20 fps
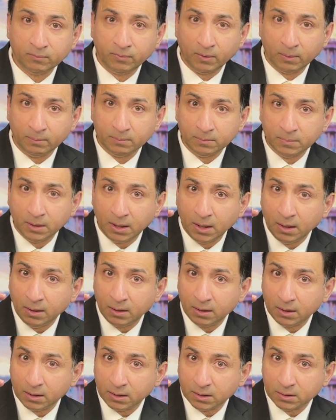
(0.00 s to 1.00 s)
from
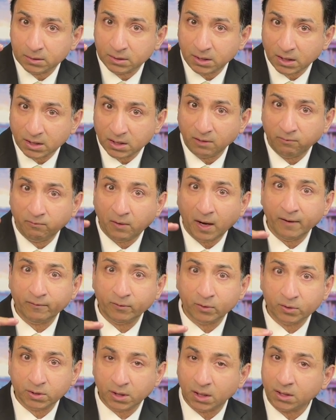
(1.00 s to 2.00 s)

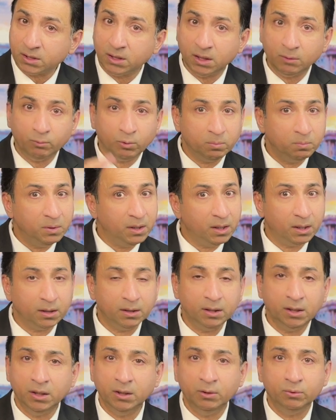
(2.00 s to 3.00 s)
65 to 60 would be
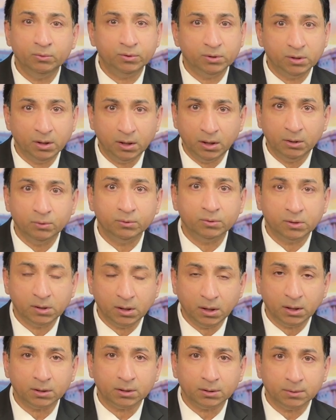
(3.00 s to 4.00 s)
a huge
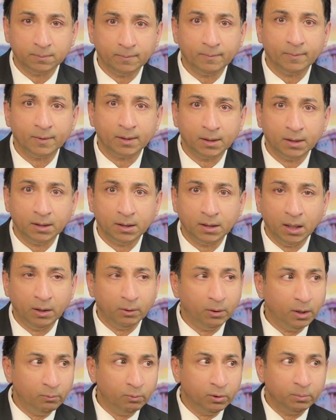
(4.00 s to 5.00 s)
deal.
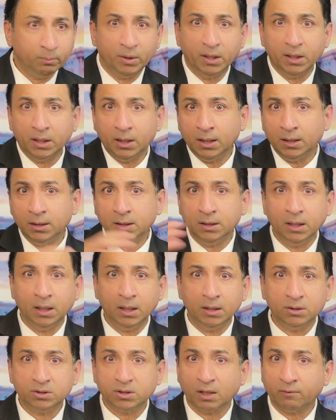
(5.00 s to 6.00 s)
It would bring in
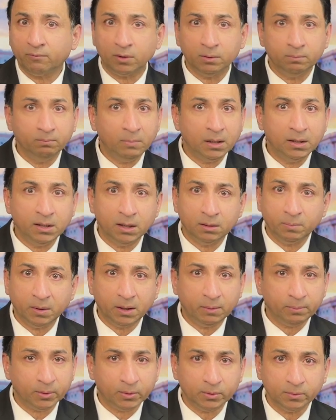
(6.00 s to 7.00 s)
several million
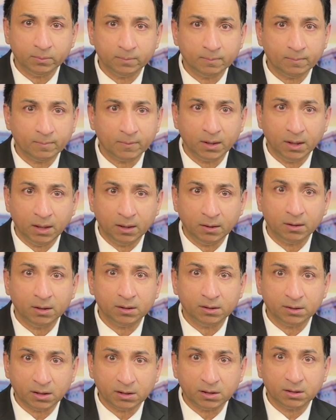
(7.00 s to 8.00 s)
people into
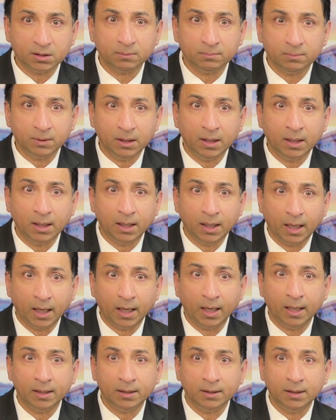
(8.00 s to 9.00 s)
the system,
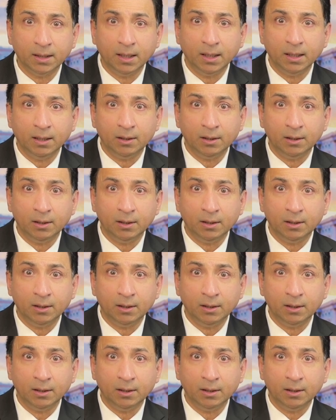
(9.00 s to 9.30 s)
and